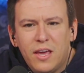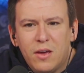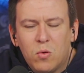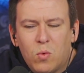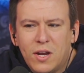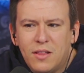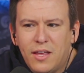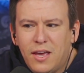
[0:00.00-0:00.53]
they
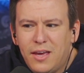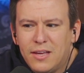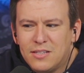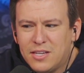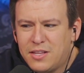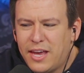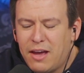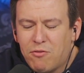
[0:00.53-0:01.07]
what did they
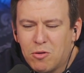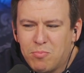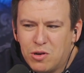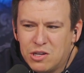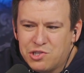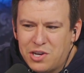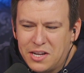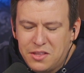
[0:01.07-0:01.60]
did they ever
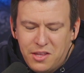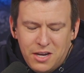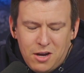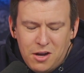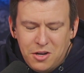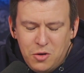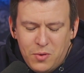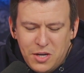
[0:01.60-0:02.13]
push anything
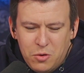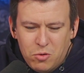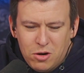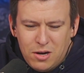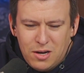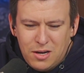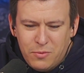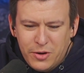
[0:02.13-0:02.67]
on you when you
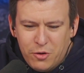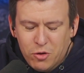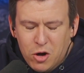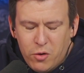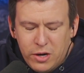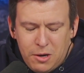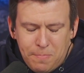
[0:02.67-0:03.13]
were uh, when you were growing